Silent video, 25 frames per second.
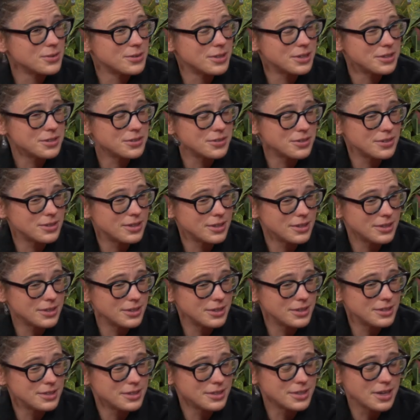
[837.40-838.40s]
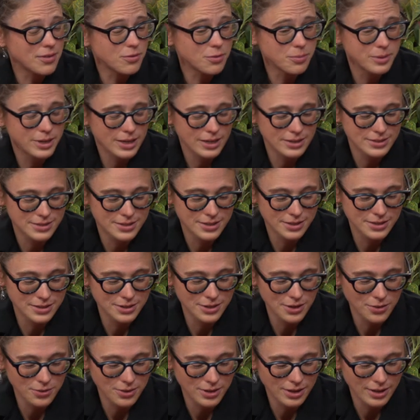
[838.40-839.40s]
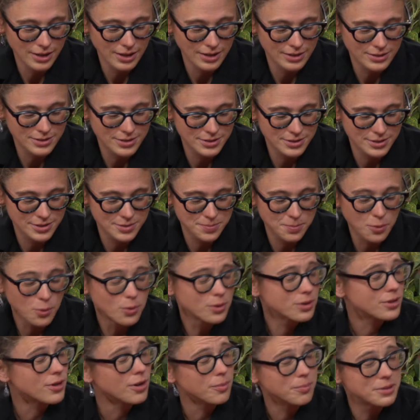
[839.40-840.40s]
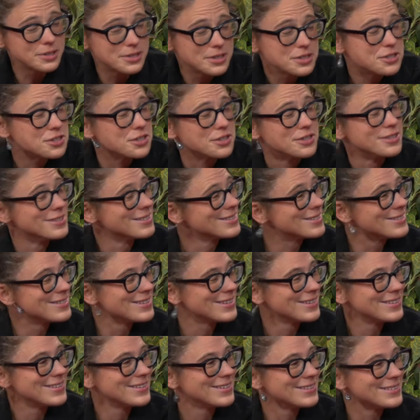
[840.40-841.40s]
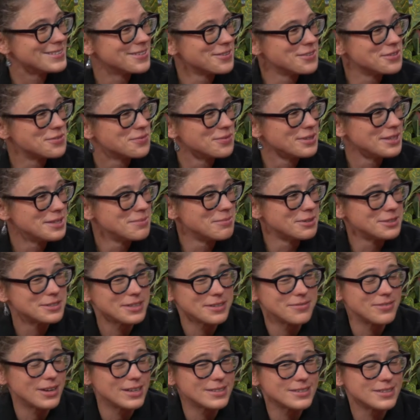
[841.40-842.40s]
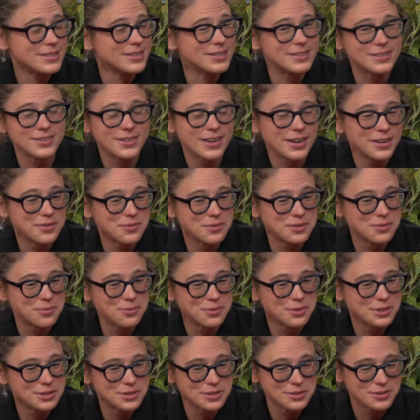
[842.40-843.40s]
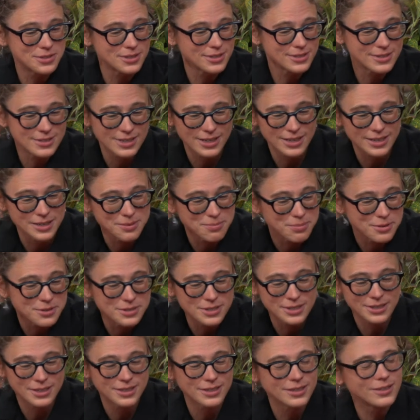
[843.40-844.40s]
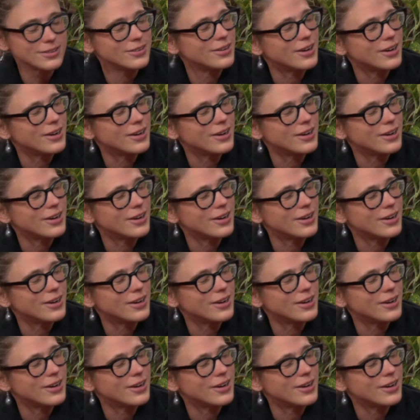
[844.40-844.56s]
the, the Indian government has done yoga as sport competitions. So it's really multifaceted. You can't re reduce it to any particular